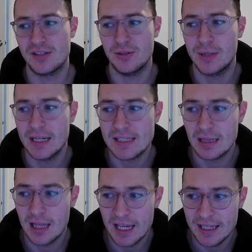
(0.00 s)
Do you guys
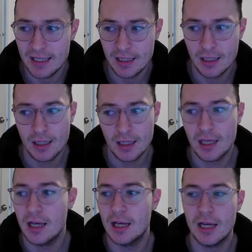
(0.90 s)
like
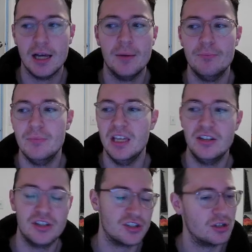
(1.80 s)
me
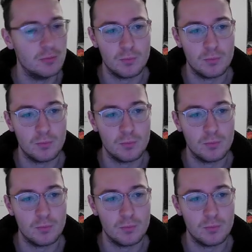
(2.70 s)
just